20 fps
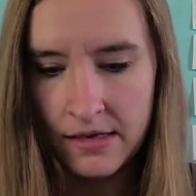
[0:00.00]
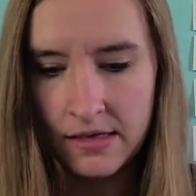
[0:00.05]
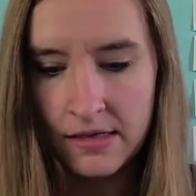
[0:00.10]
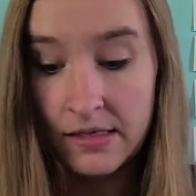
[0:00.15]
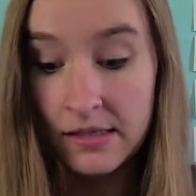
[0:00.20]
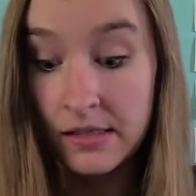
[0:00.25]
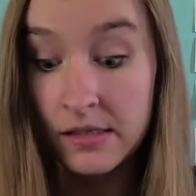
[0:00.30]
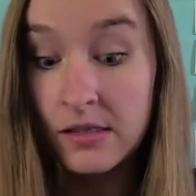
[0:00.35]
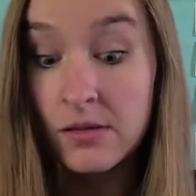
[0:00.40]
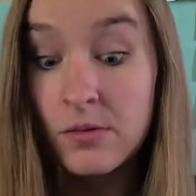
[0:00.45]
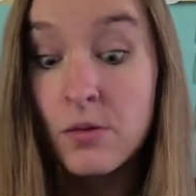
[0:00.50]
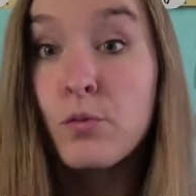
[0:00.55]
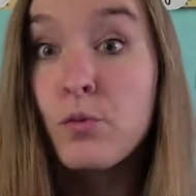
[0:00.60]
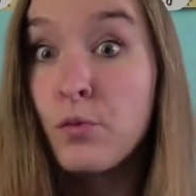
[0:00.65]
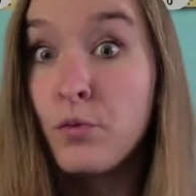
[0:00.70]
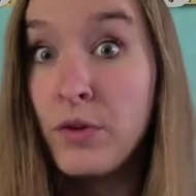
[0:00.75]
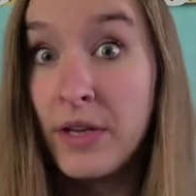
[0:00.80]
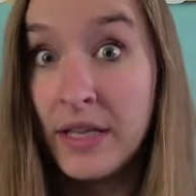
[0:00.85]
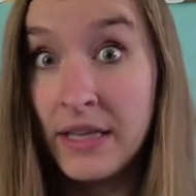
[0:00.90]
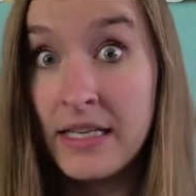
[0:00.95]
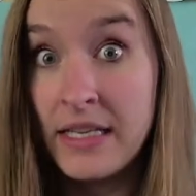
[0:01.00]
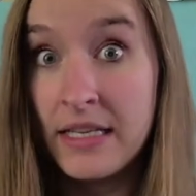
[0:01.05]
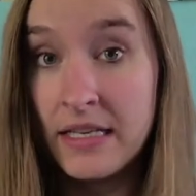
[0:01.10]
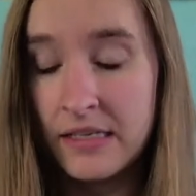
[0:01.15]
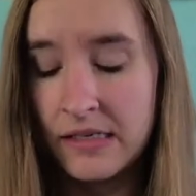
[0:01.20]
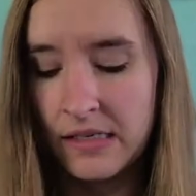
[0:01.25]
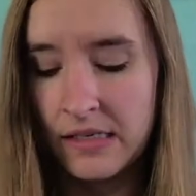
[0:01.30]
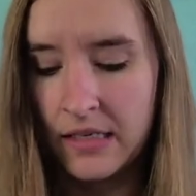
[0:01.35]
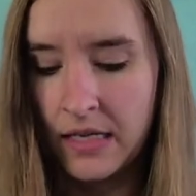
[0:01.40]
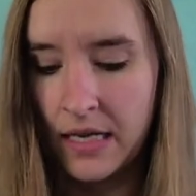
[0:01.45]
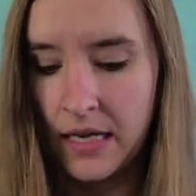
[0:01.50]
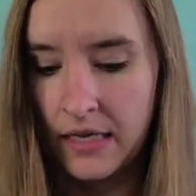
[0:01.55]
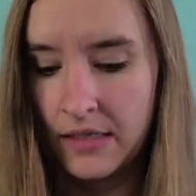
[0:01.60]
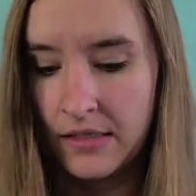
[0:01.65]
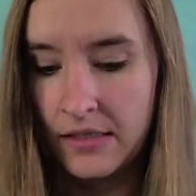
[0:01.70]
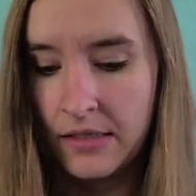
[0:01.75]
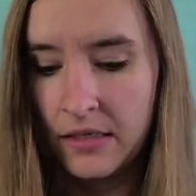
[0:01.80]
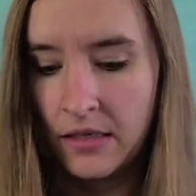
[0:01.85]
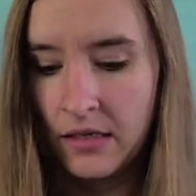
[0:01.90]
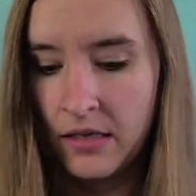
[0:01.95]
is really easy
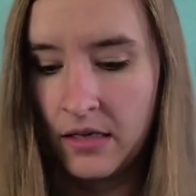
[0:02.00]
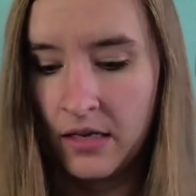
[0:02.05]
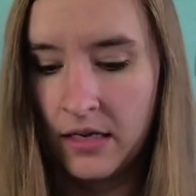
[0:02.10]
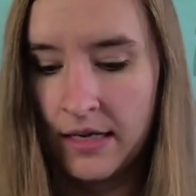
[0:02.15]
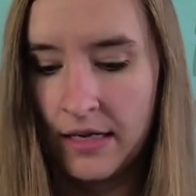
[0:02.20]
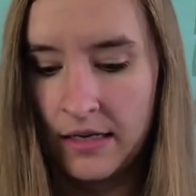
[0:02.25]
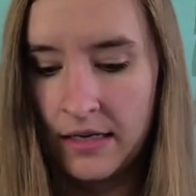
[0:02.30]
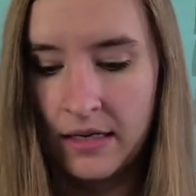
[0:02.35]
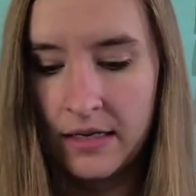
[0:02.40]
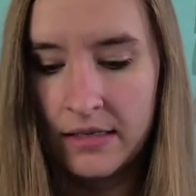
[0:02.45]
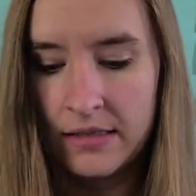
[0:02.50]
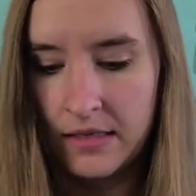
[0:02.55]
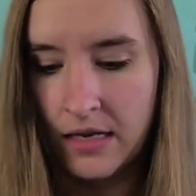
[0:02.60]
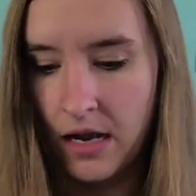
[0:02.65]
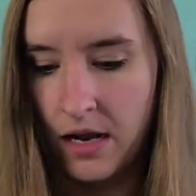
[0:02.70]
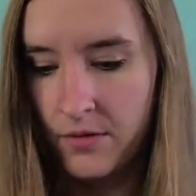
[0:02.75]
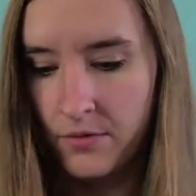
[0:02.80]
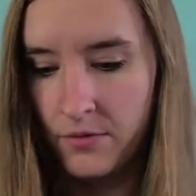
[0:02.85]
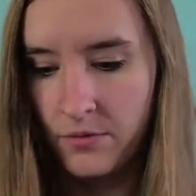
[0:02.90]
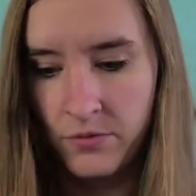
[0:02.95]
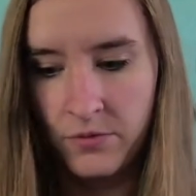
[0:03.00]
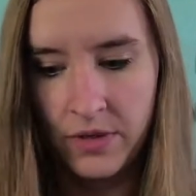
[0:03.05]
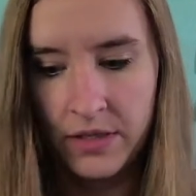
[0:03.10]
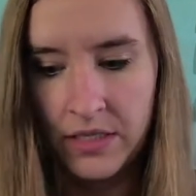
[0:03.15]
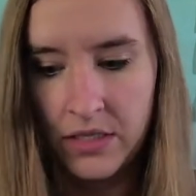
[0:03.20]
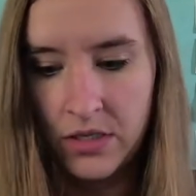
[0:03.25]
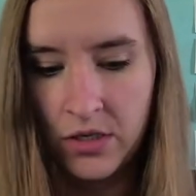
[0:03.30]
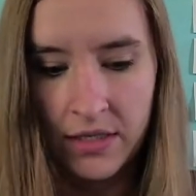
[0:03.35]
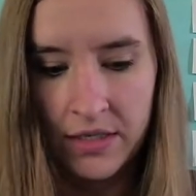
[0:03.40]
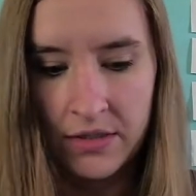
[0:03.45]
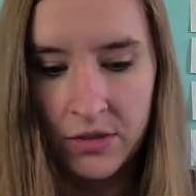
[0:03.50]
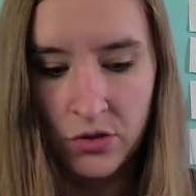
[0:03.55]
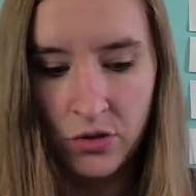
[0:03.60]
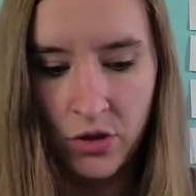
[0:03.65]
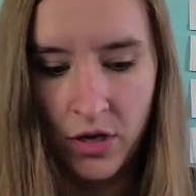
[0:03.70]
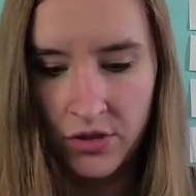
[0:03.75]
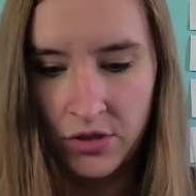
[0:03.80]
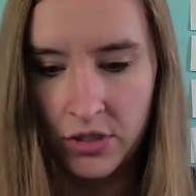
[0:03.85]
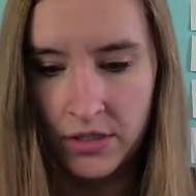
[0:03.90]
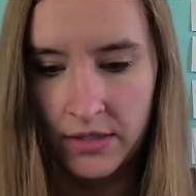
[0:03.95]
kit. It's got really good
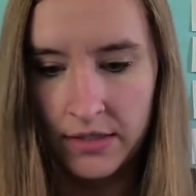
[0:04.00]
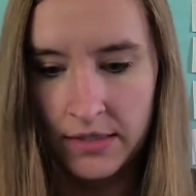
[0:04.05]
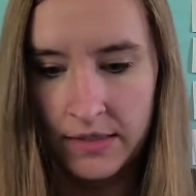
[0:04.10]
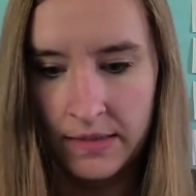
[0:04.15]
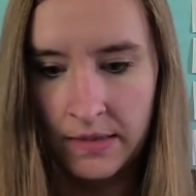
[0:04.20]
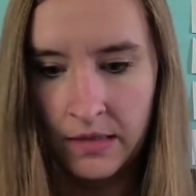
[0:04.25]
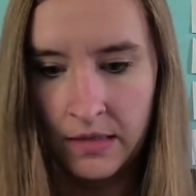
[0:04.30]
instructions.